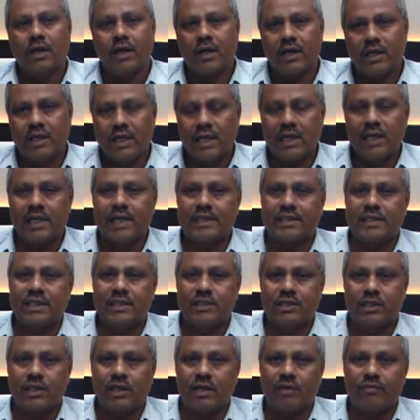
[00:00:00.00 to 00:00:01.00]
really
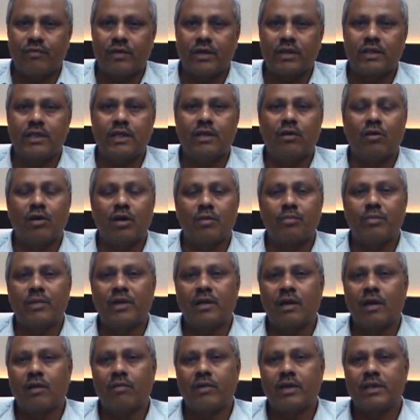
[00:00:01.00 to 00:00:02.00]
essential for the
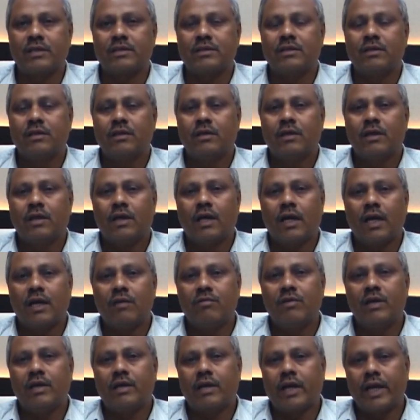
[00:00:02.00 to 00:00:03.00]
developmental works, and
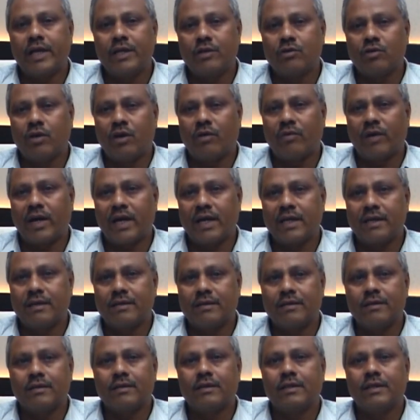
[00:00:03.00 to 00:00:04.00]
we'll try to avoid
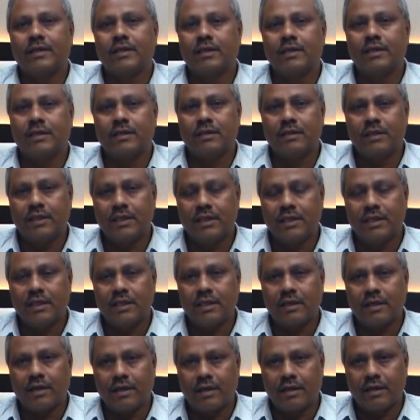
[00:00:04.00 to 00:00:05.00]
the
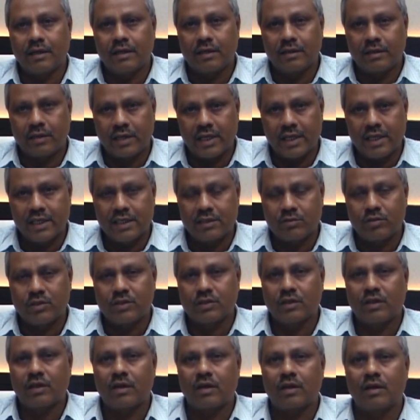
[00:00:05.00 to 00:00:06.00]
trees which
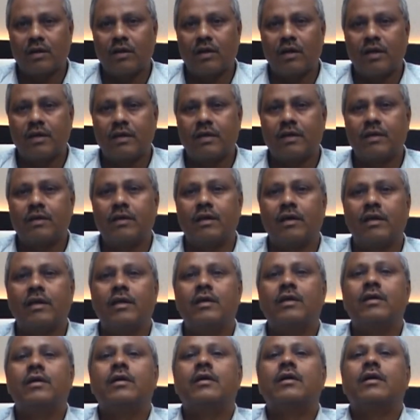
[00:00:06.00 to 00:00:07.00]
are not at all
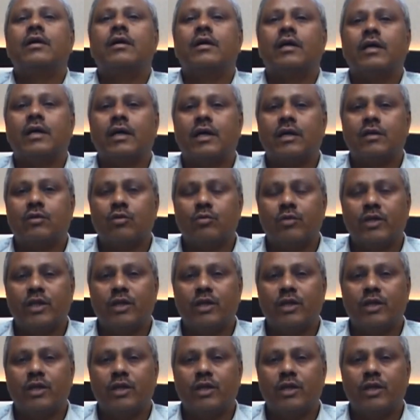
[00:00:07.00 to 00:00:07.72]
to be